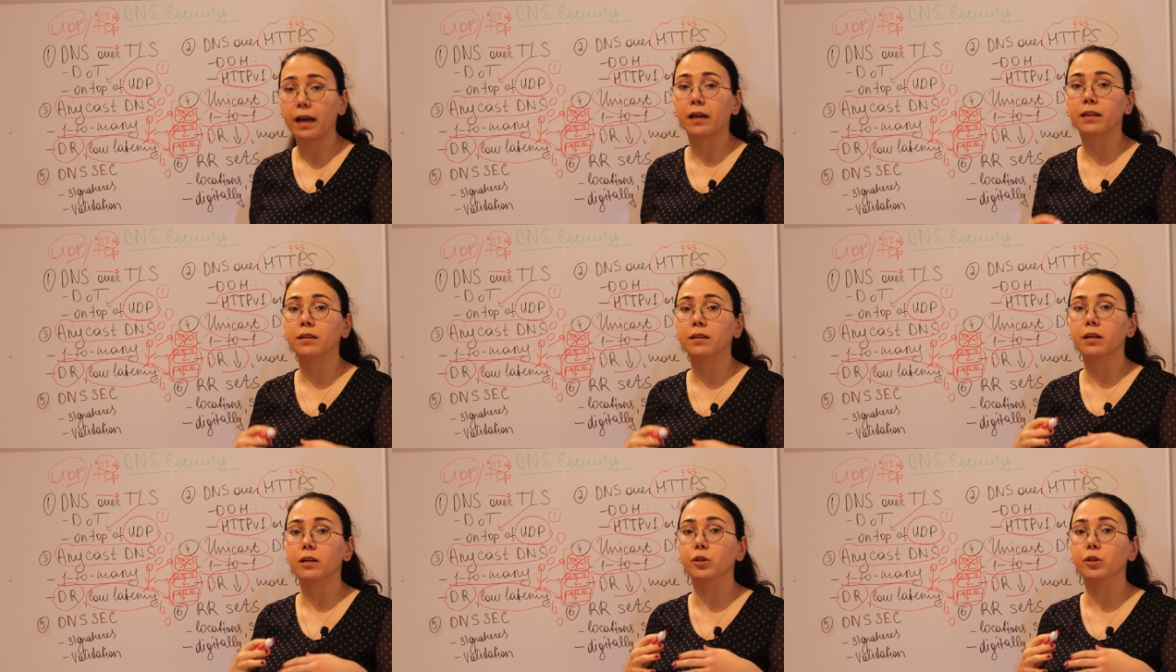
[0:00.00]

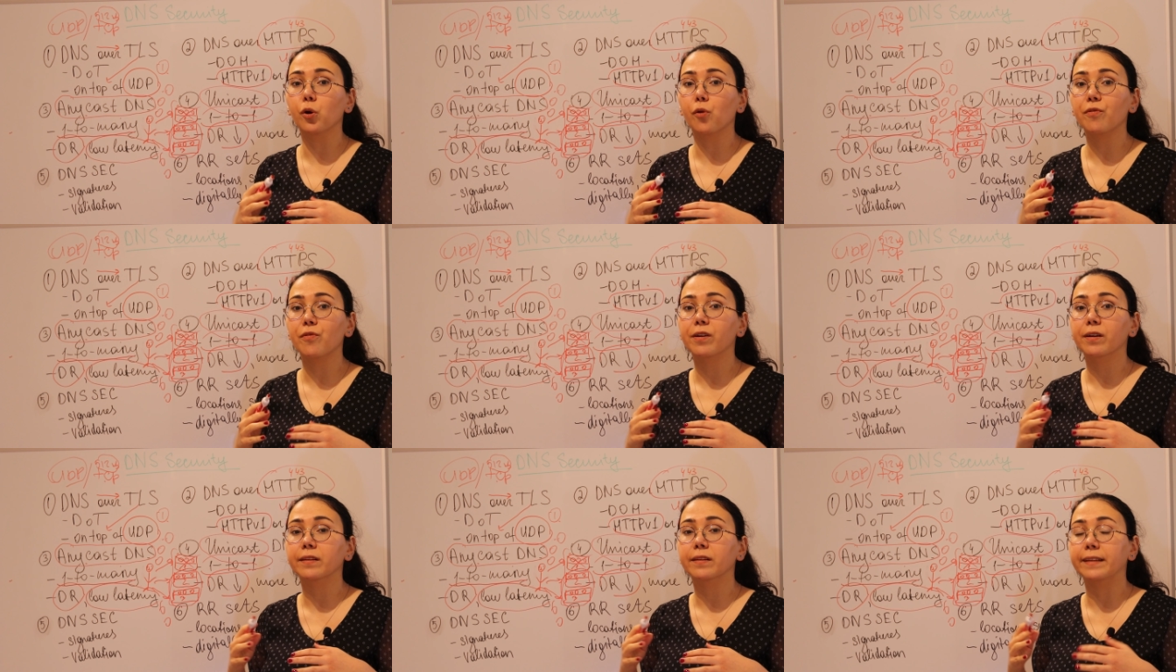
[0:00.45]
and
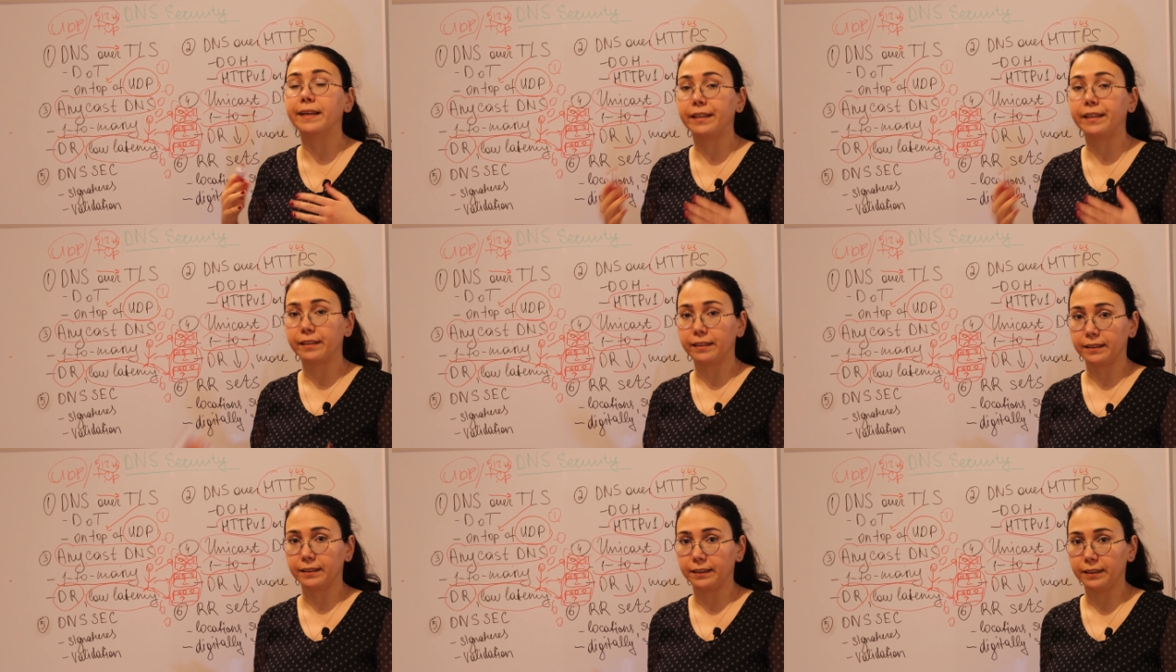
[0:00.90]
lower
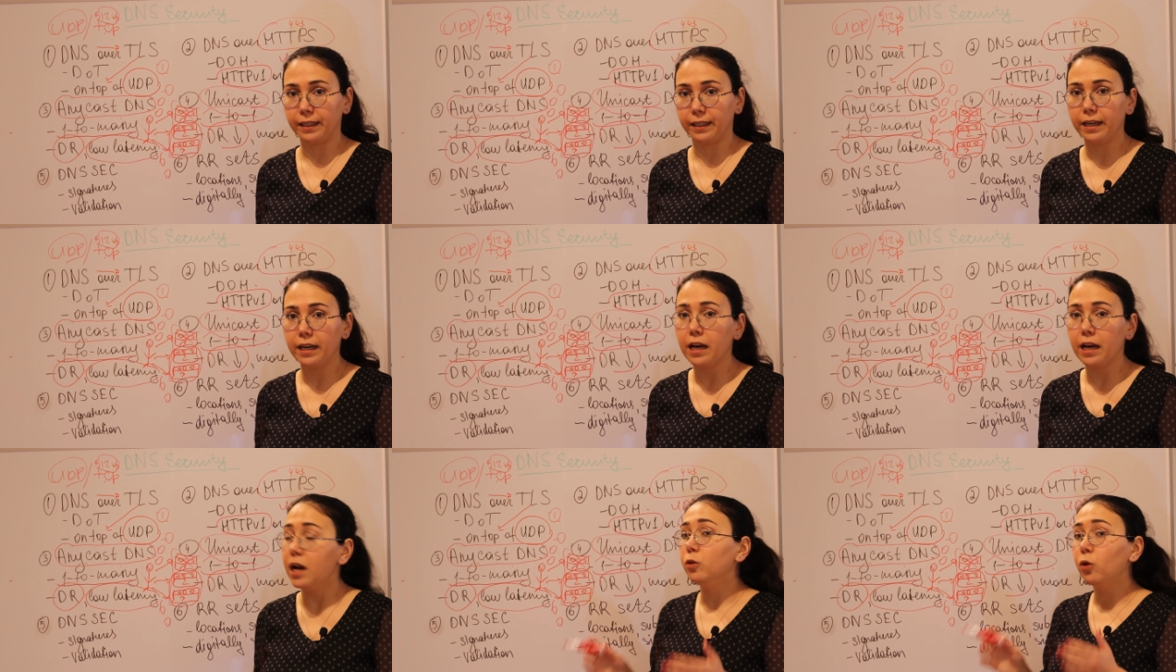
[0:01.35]
latency.
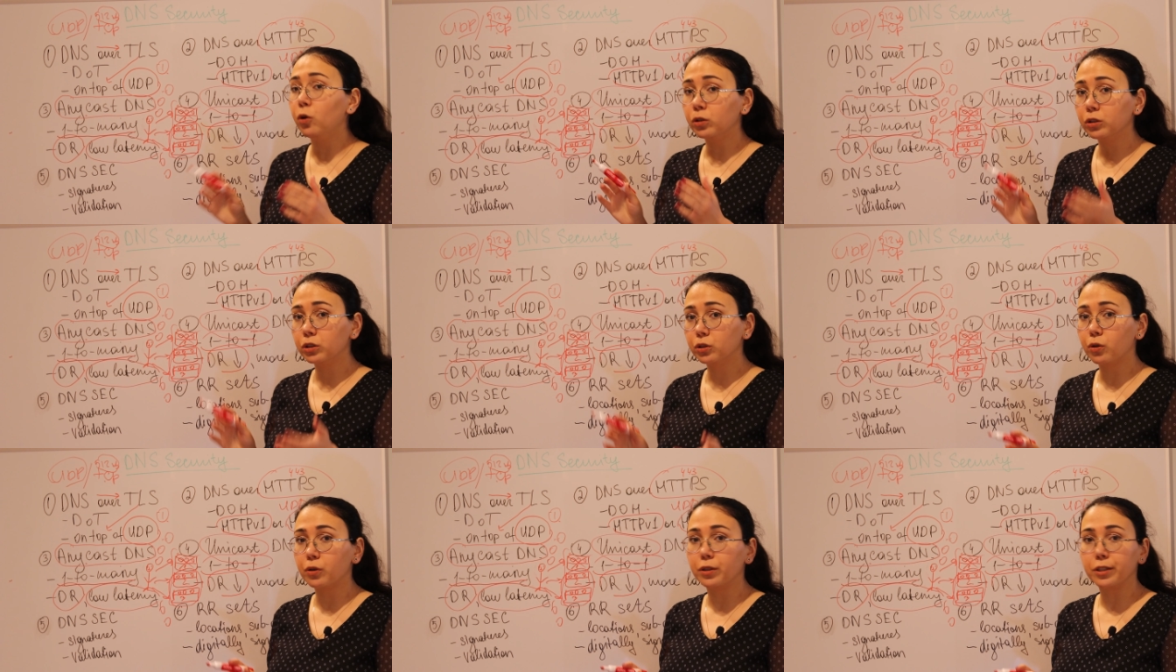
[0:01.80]
Long
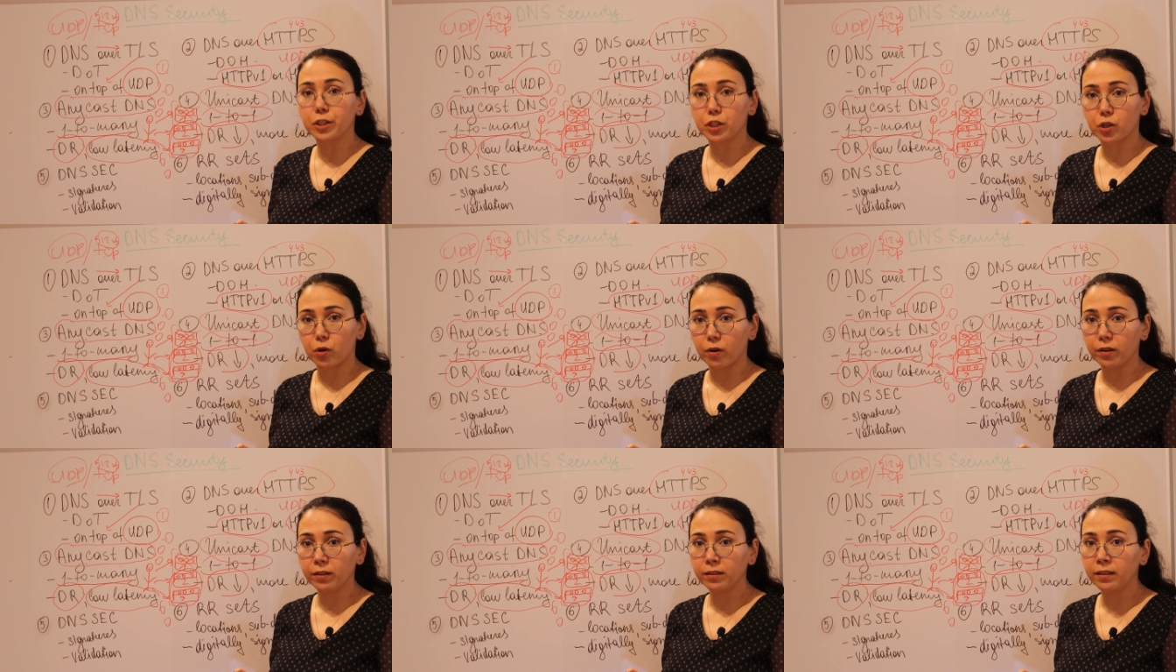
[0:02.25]
story
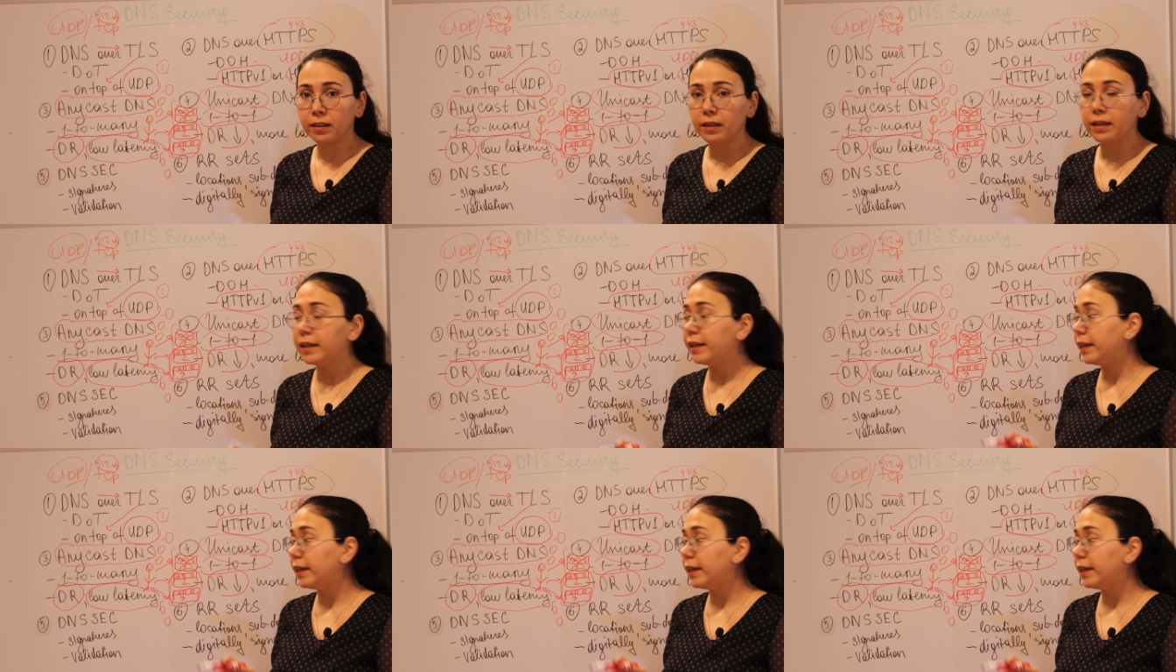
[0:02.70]
short,